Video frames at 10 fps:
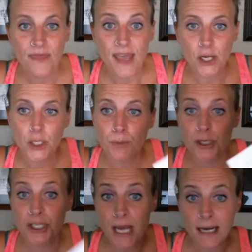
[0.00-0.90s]
that could
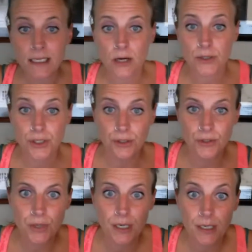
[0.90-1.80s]
protect our
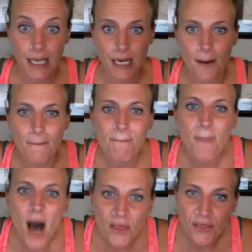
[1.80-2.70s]
children in a
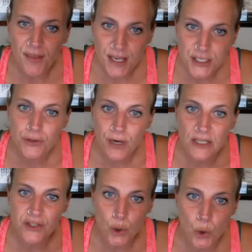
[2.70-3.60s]
month
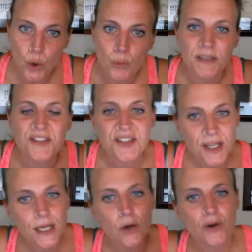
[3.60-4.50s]
entering school been
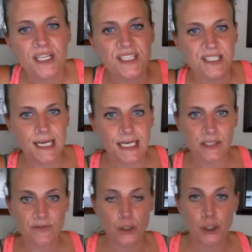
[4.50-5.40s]
sitting on his
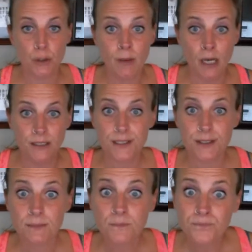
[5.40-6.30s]
desk for 2 months?